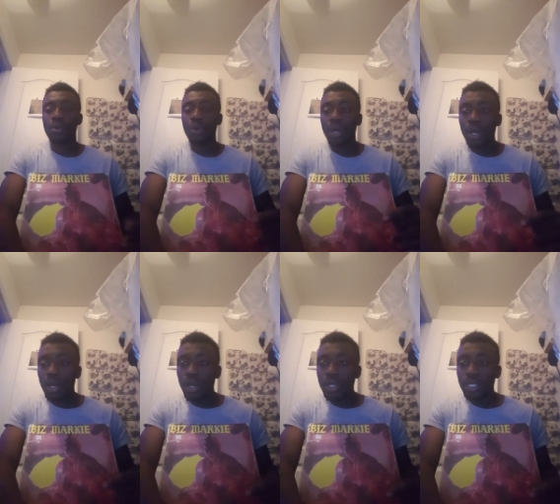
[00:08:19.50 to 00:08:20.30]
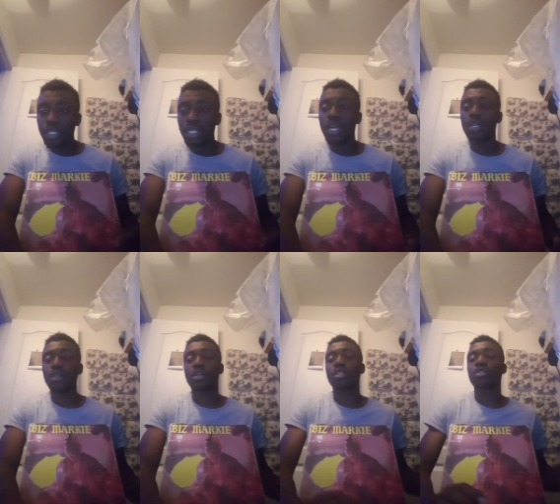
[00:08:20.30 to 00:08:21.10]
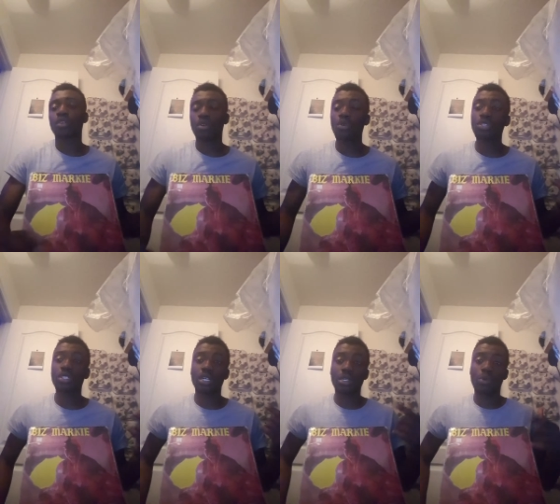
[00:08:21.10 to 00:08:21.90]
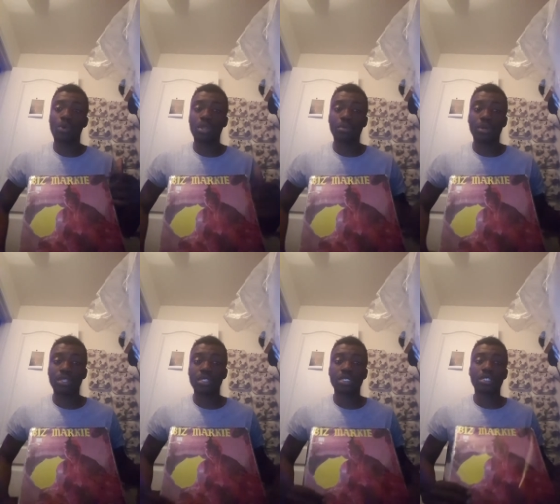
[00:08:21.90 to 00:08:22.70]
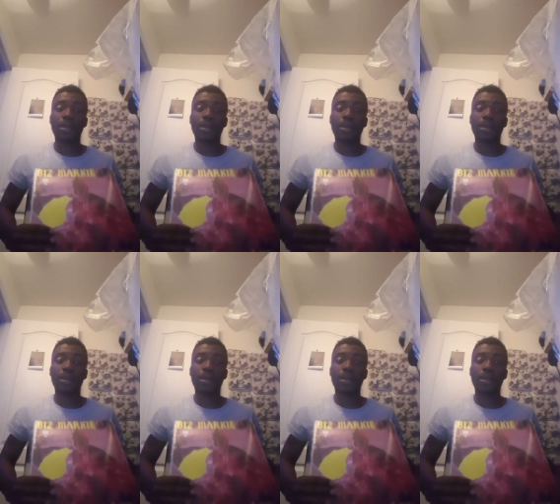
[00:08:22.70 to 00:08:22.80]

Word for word: well, yeah, under Cold Chillin' Under Warner Brothers.